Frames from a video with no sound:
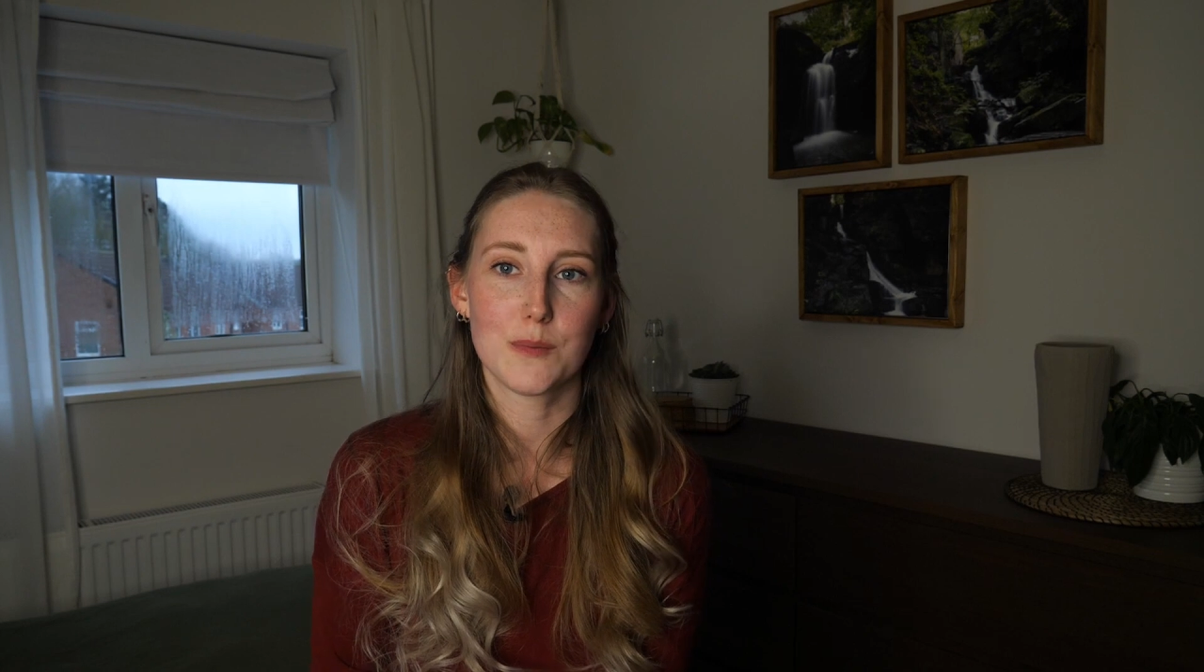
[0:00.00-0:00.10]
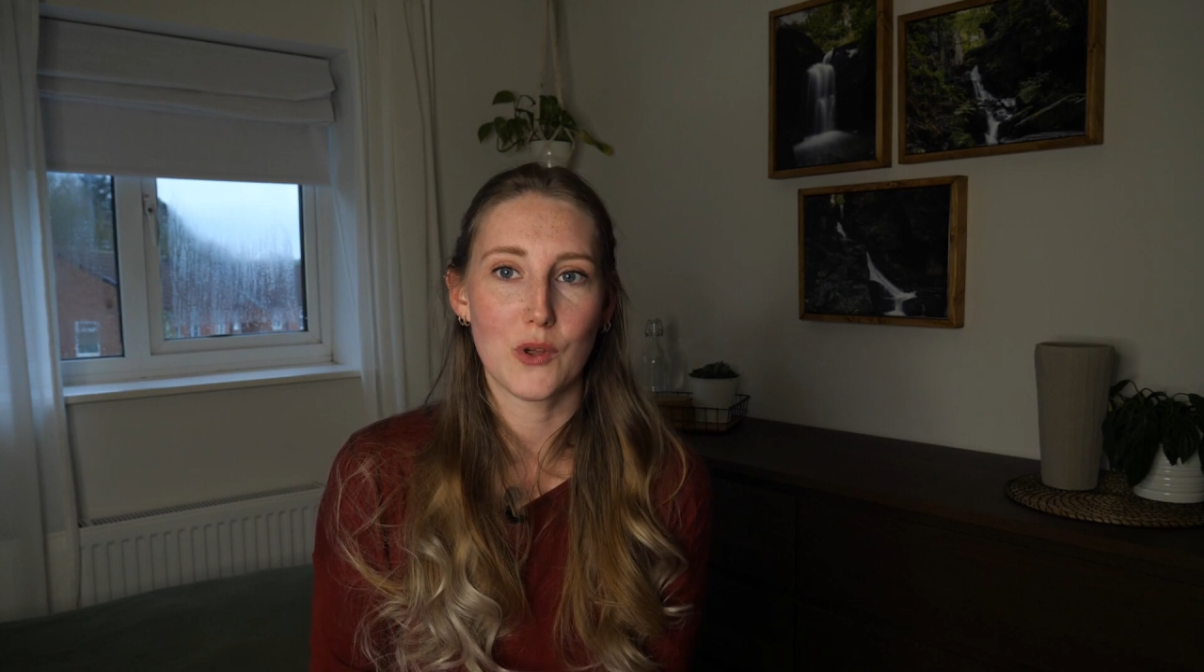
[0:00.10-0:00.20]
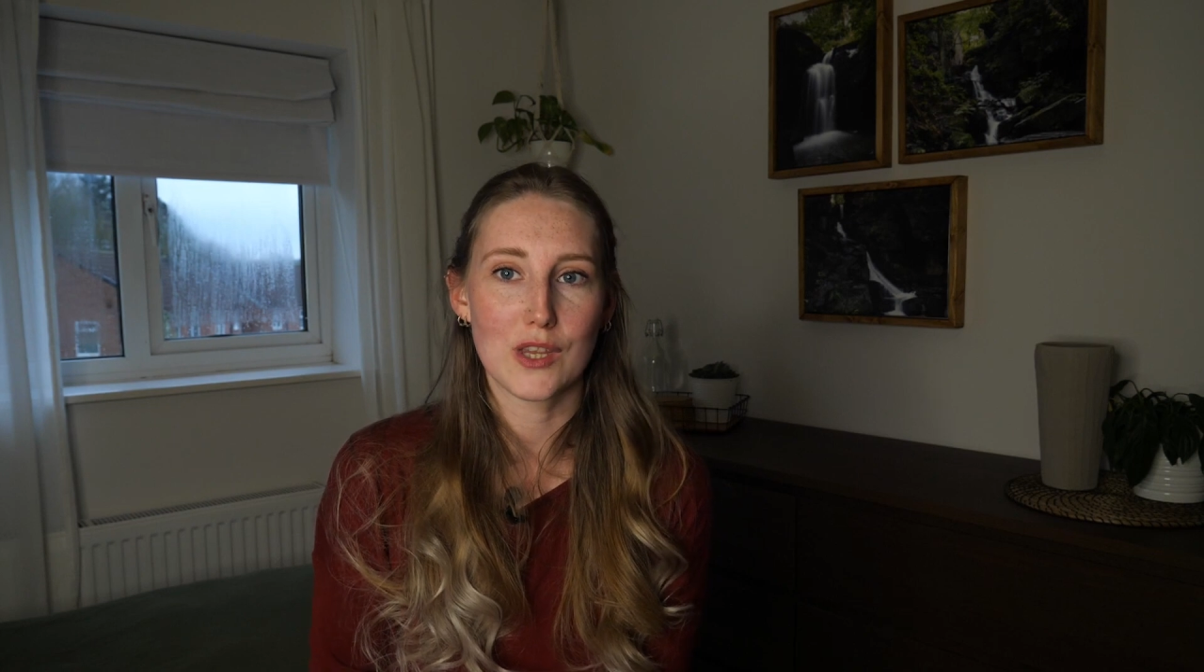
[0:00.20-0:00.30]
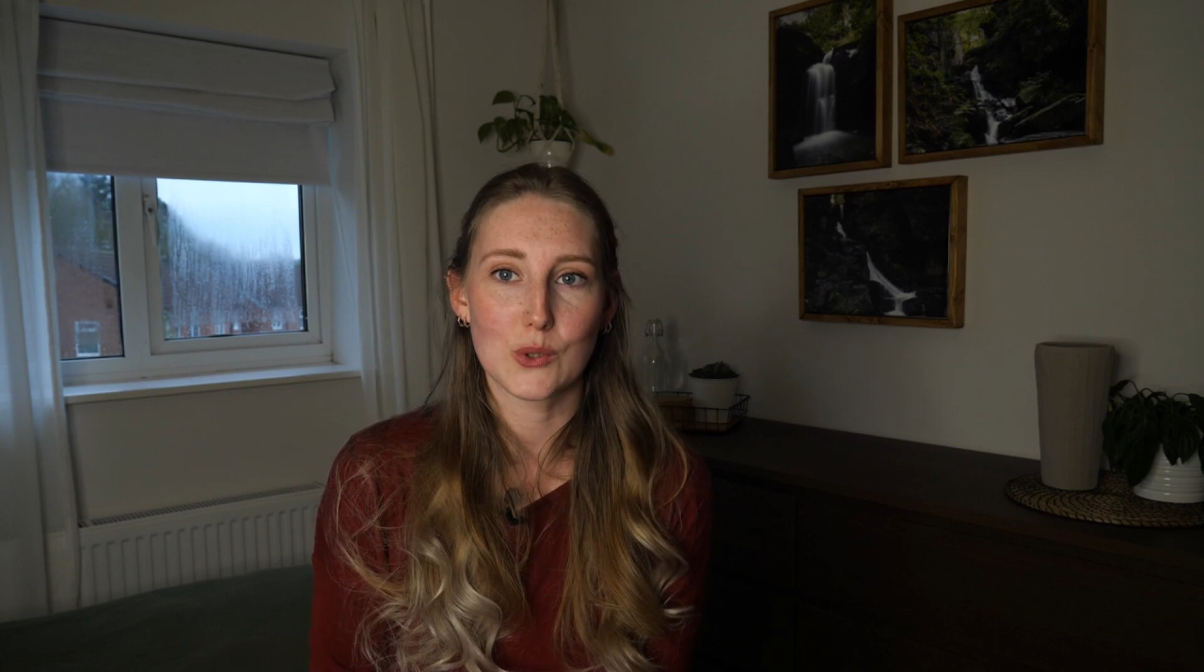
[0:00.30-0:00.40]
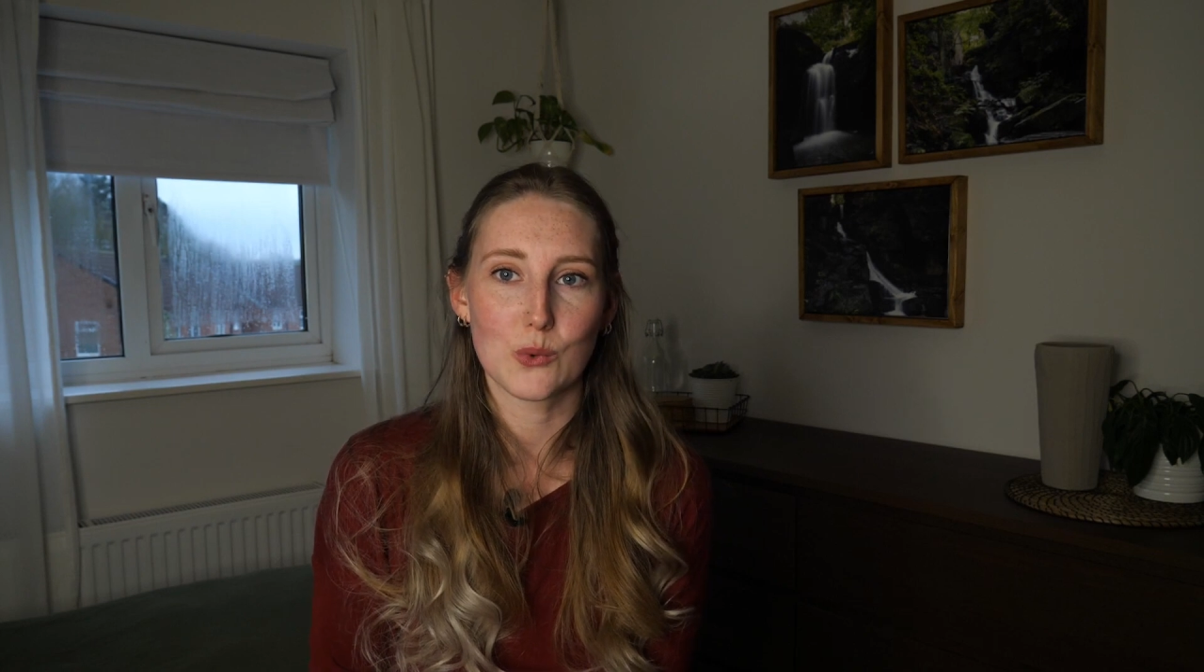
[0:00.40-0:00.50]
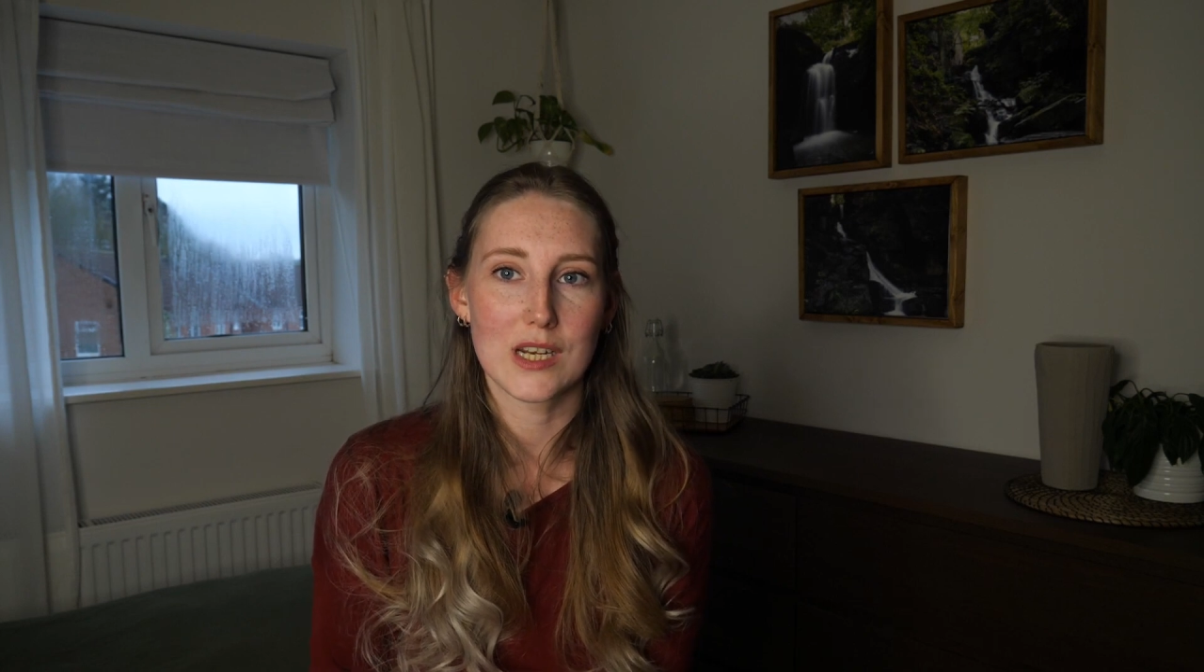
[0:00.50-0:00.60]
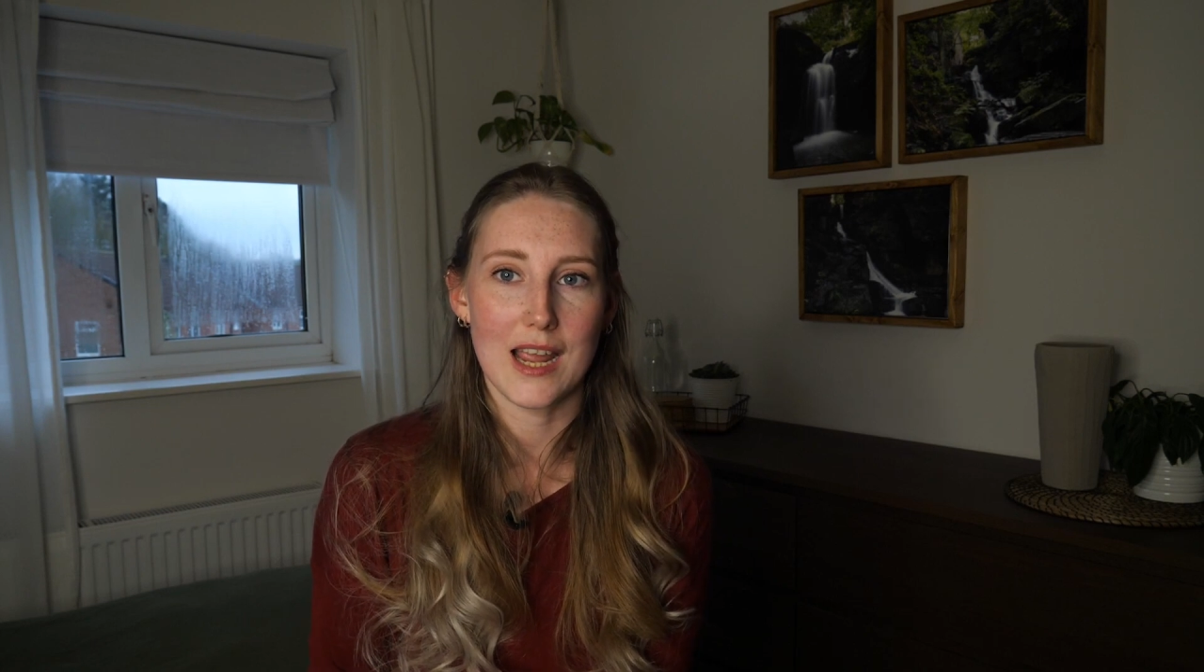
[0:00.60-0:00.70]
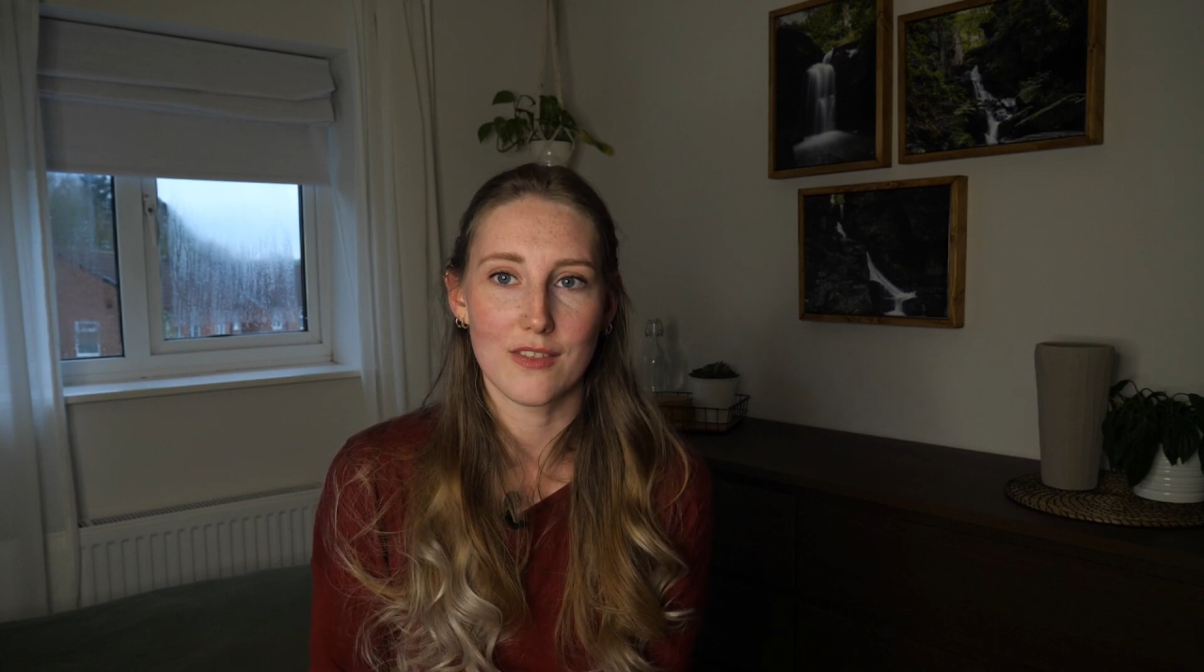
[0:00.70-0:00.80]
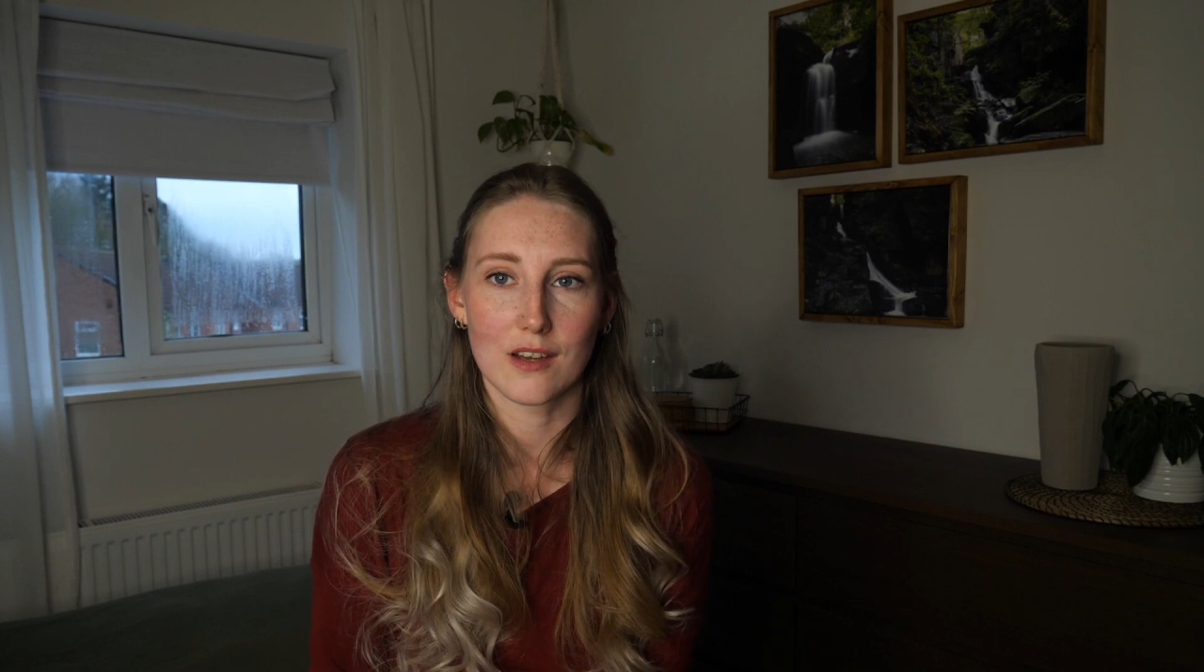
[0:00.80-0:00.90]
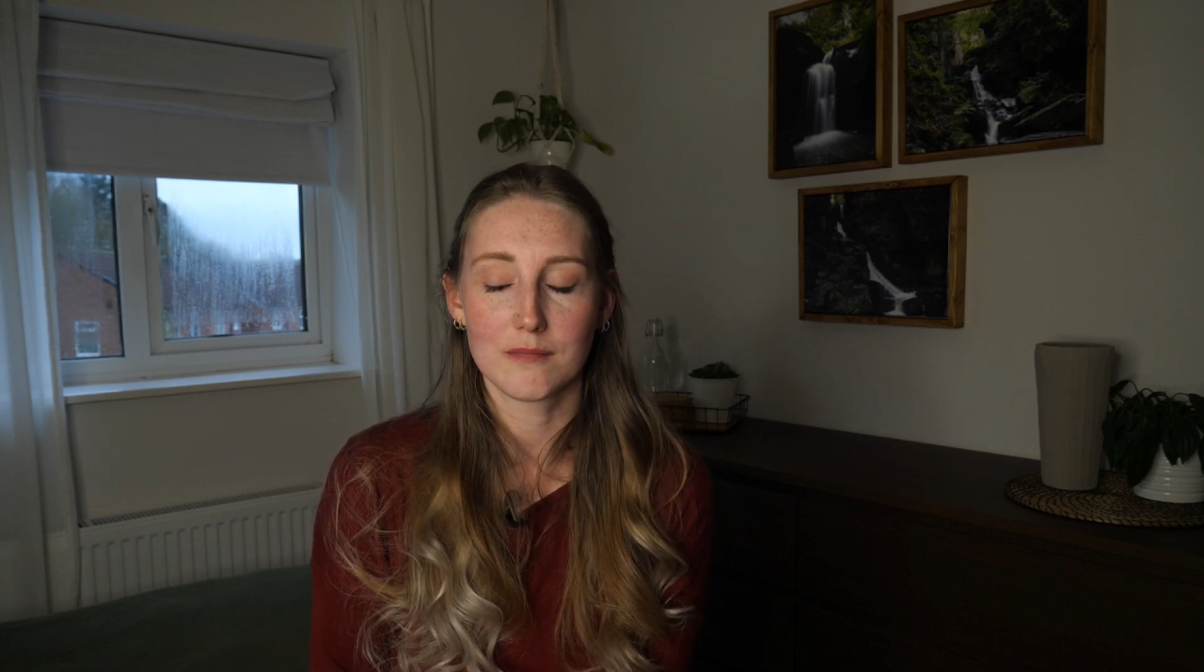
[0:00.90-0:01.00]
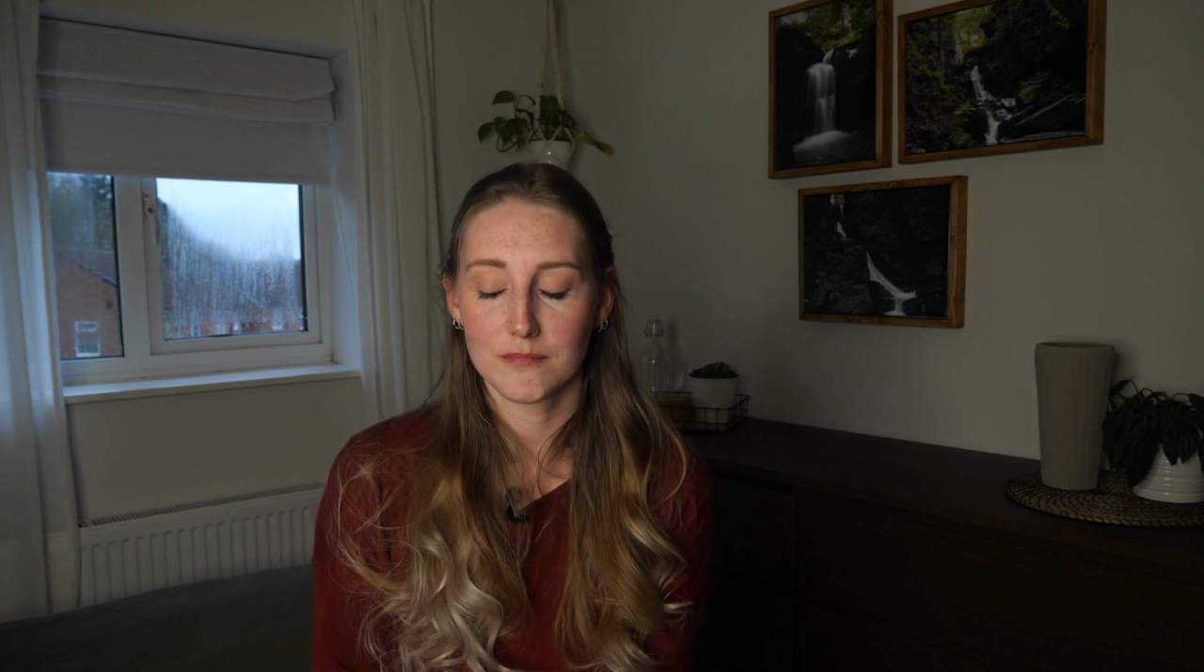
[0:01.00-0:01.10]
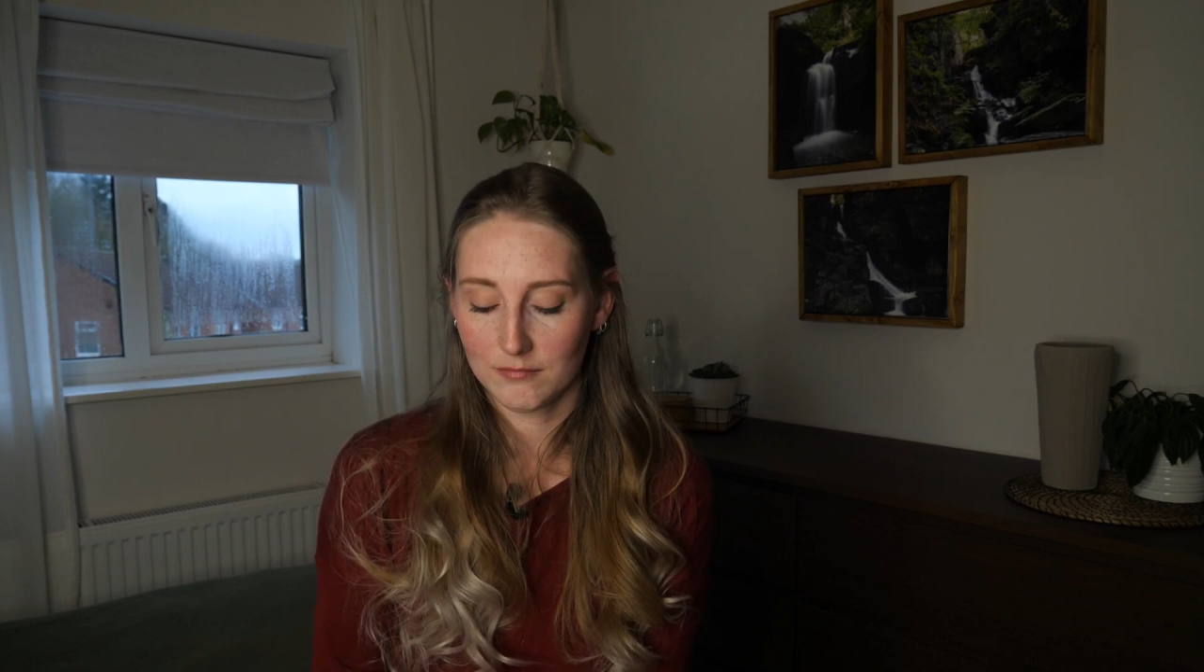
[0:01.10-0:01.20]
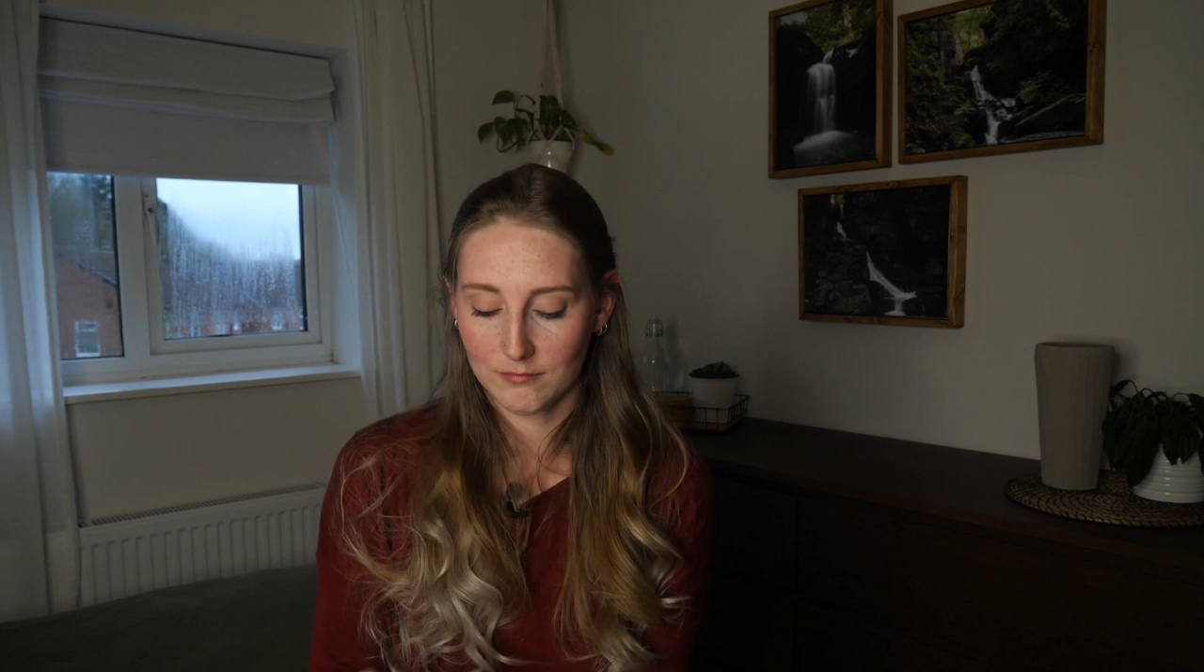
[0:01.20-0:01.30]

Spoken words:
to put this all together.